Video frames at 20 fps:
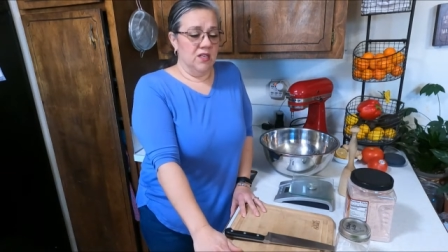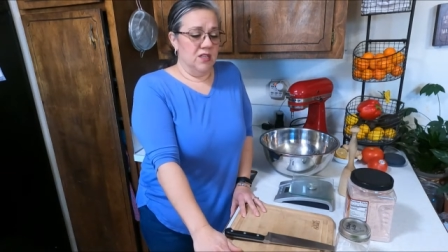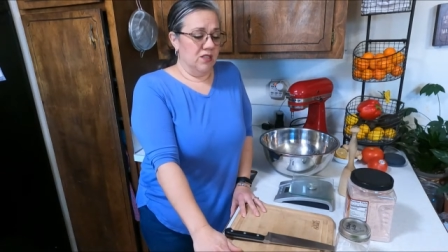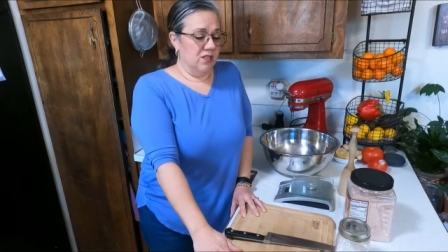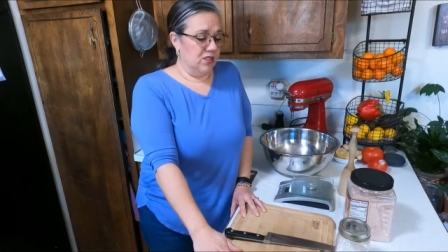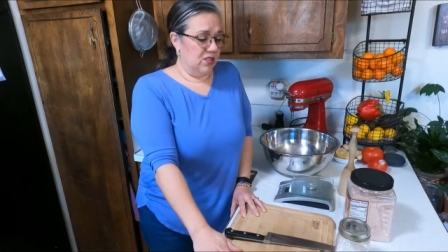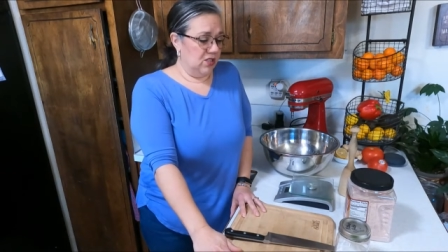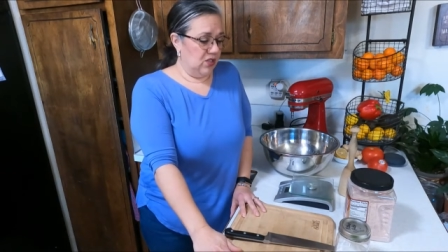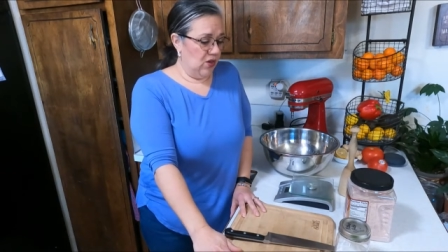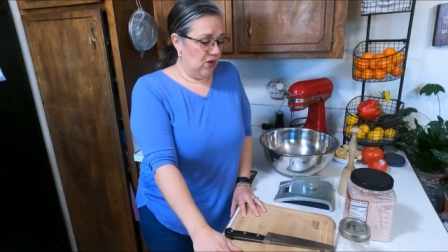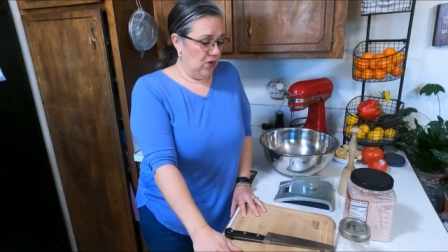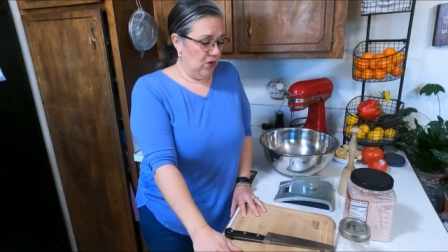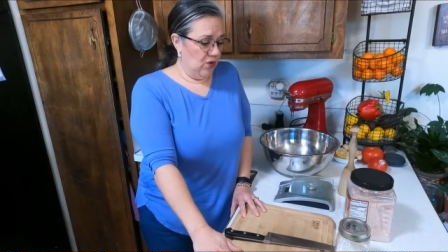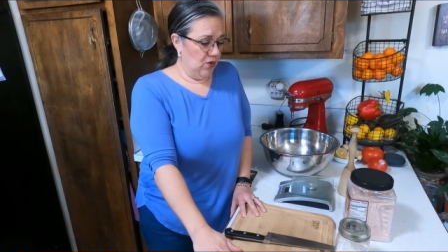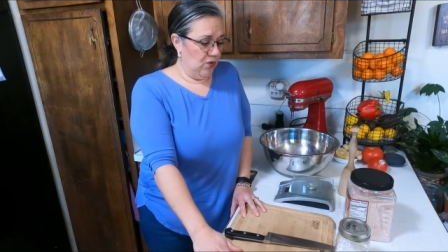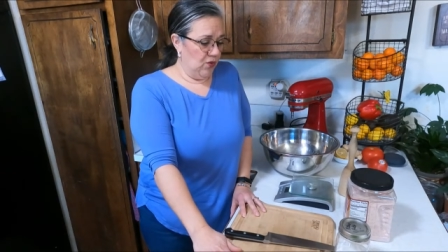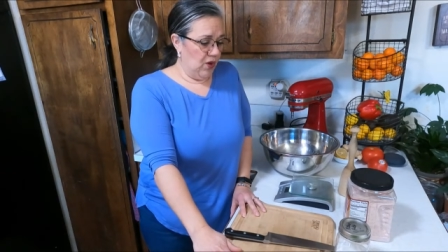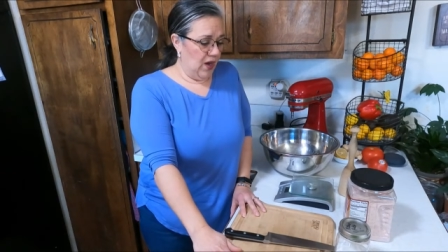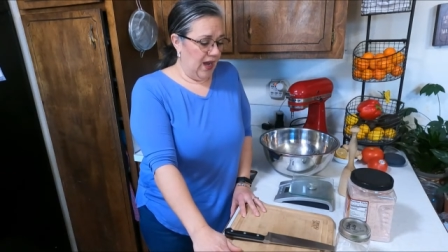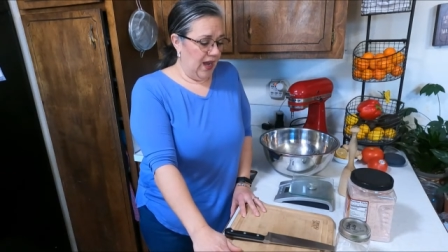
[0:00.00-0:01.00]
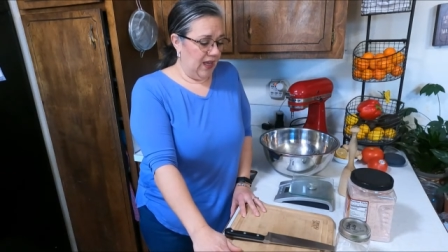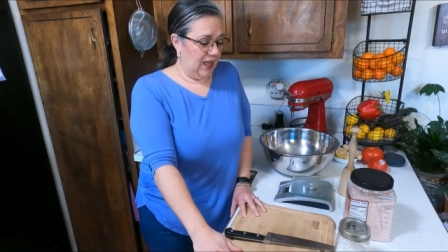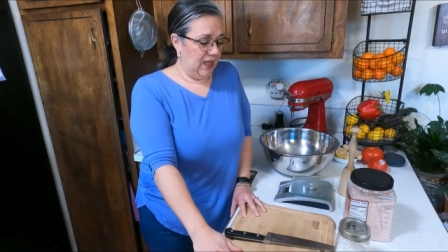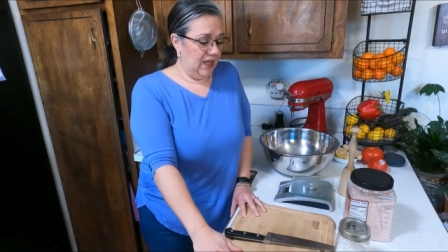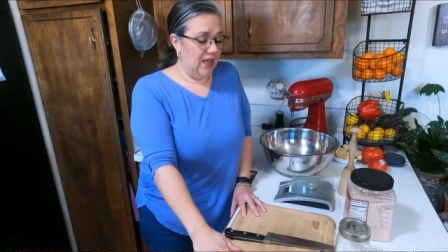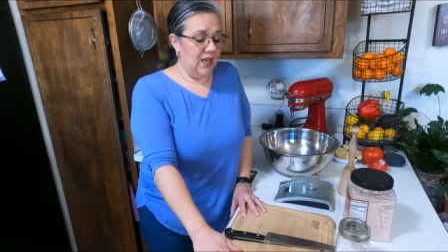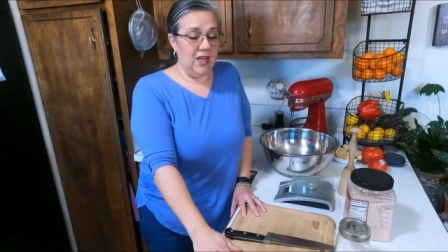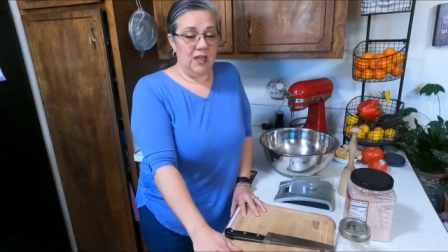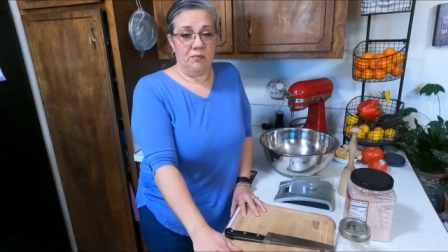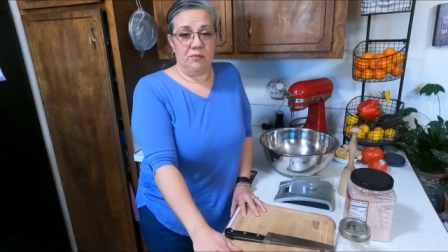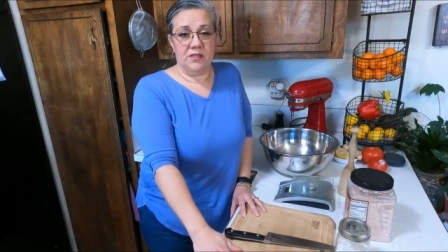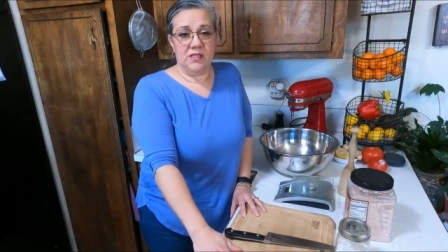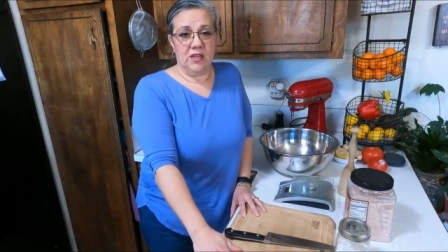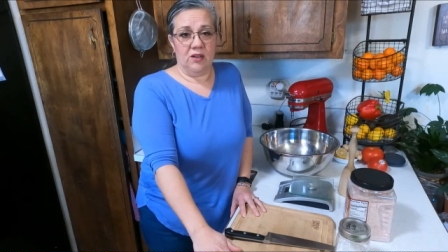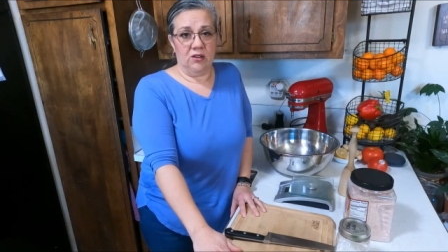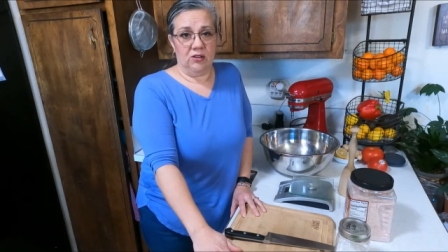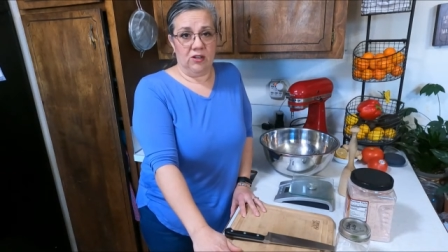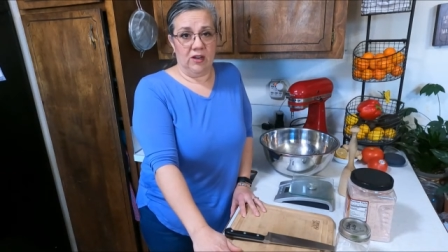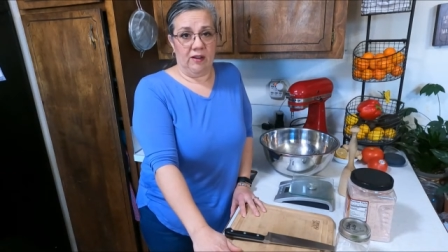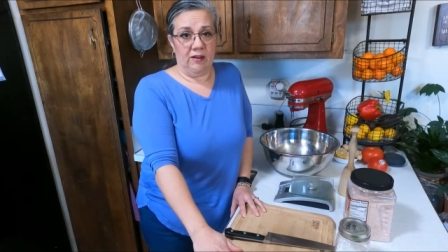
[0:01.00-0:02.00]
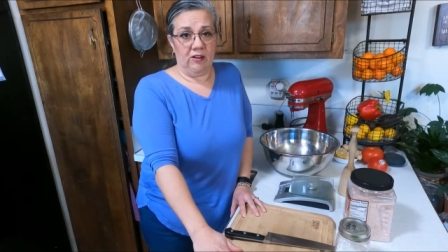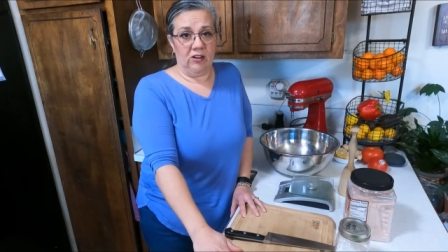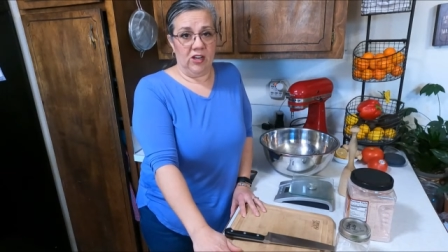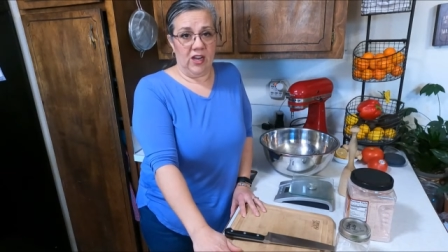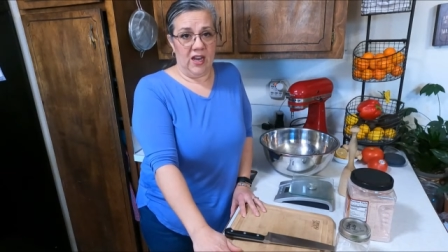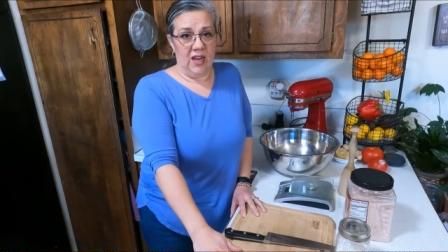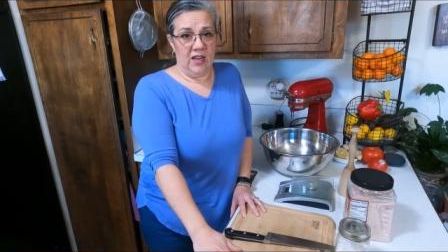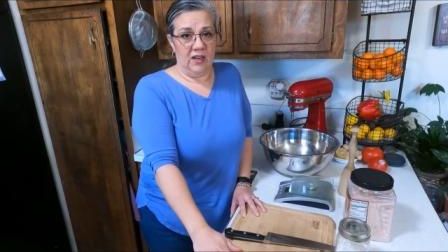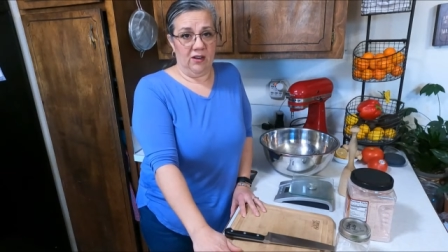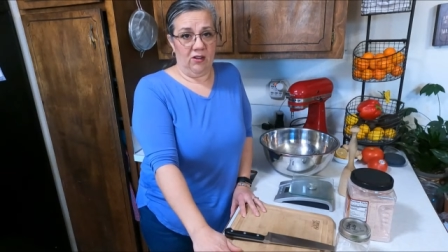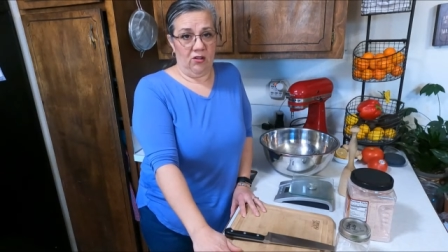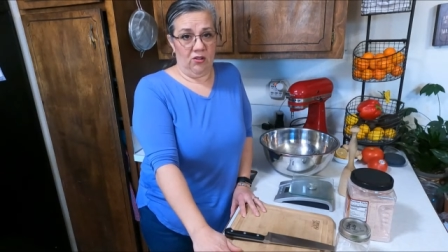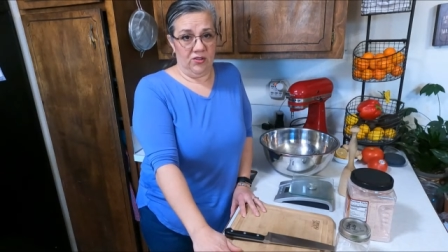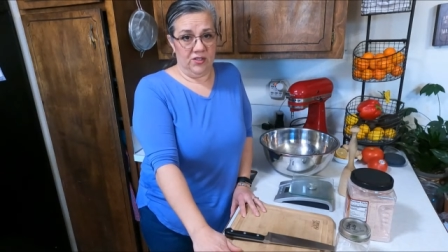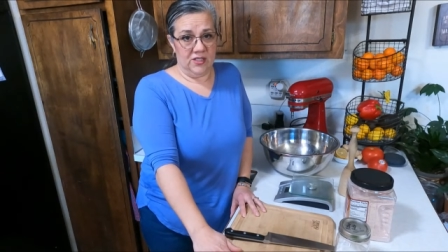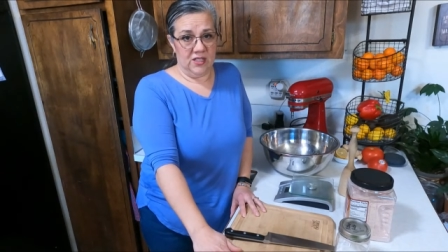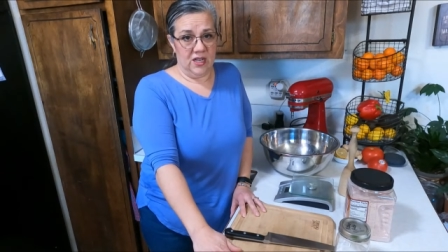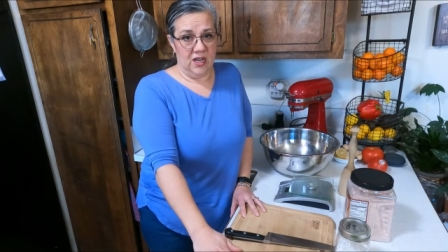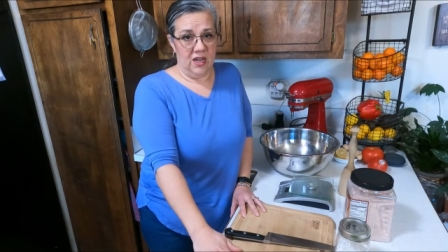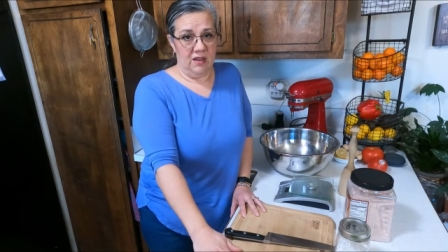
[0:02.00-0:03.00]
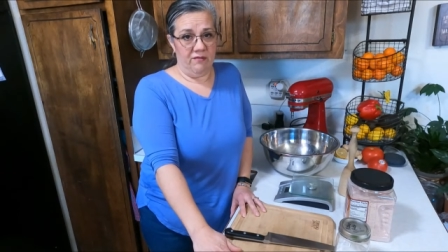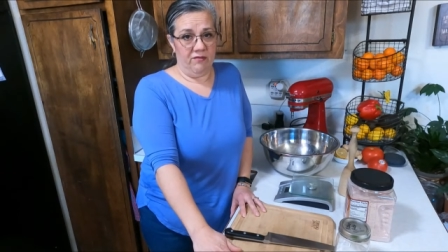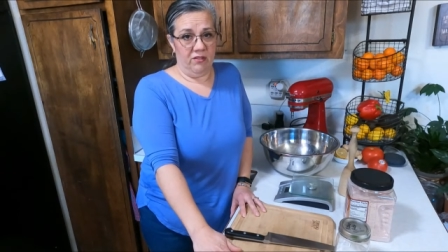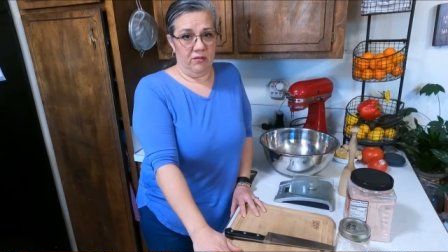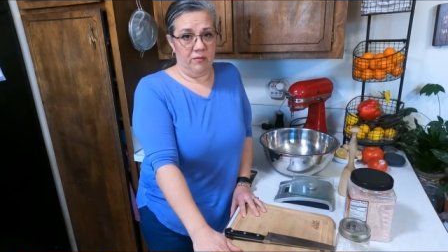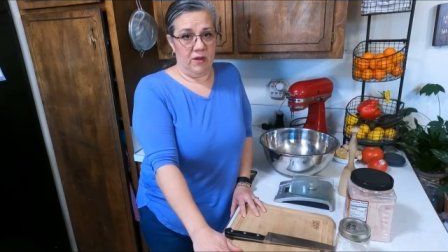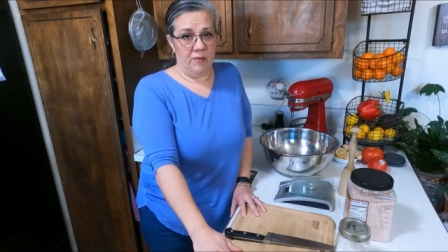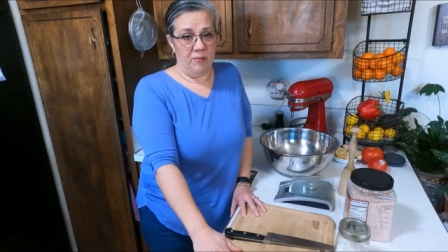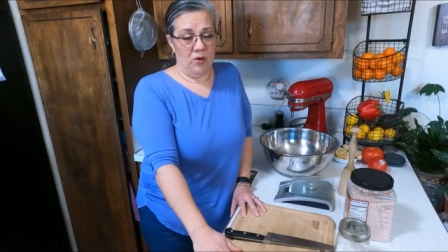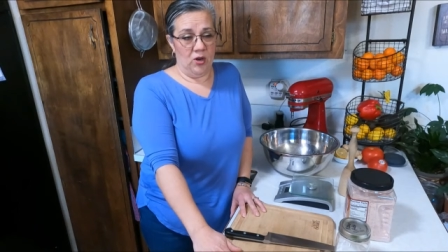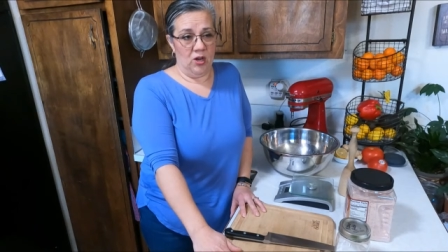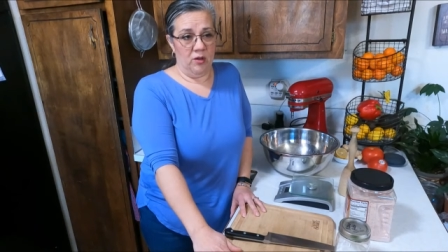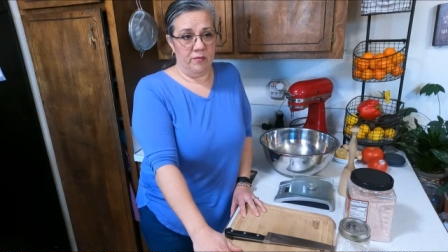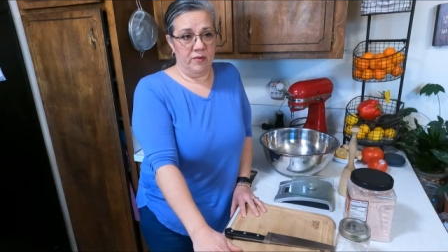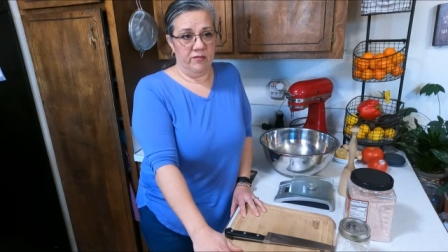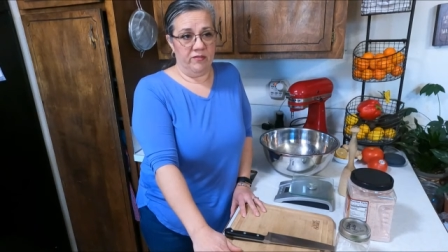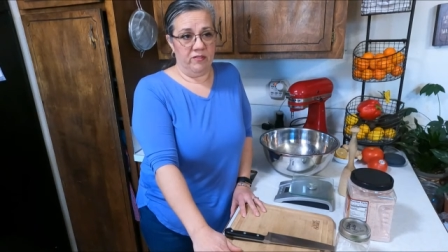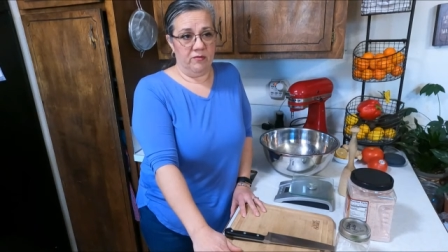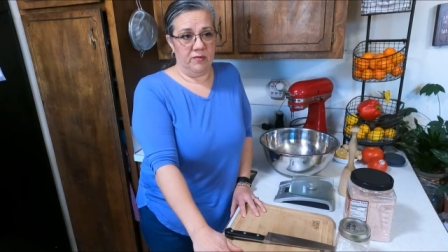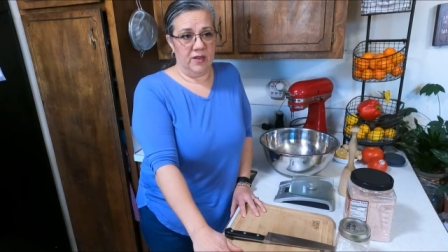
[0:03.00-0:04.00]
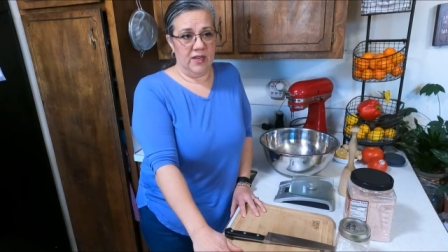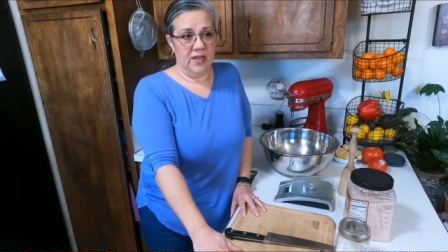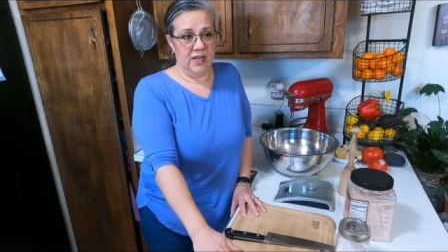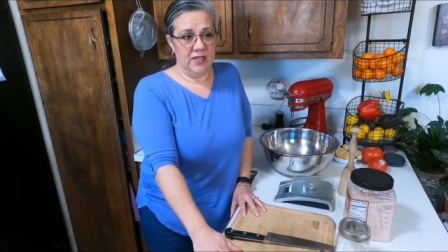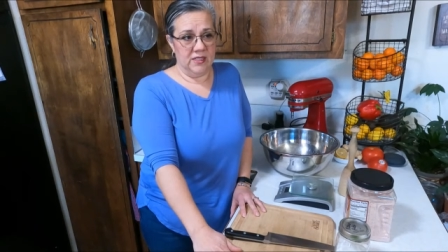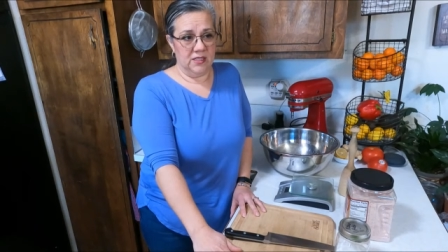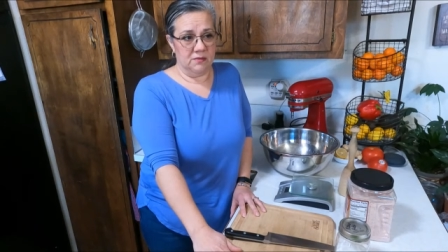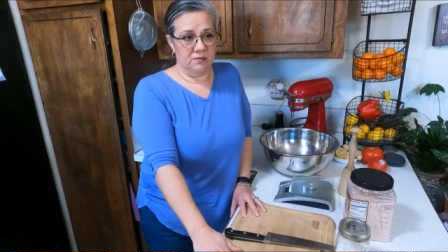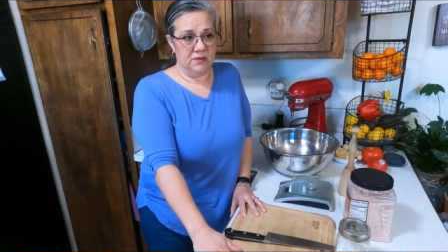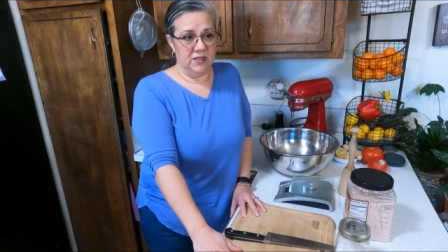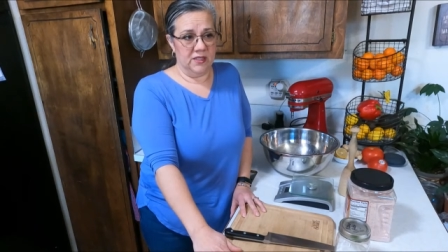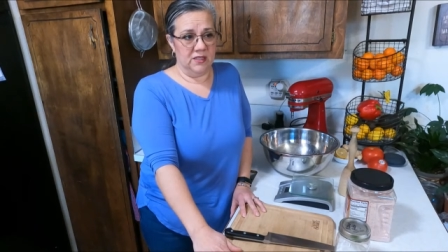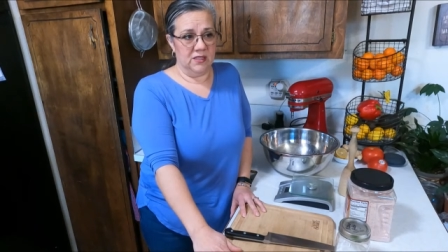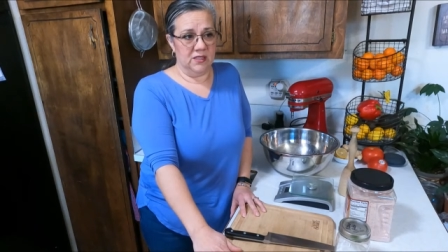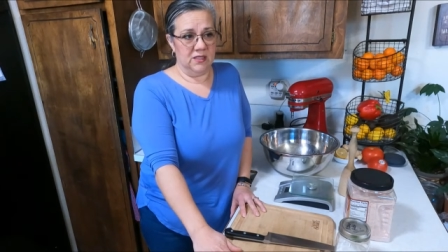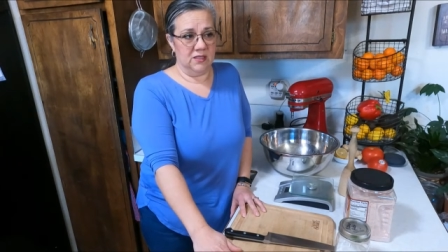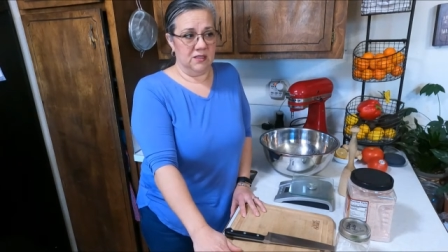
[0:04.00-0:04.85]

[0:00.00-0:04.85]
So I keep sauerkraut on hand all the time for my mom and for my husband.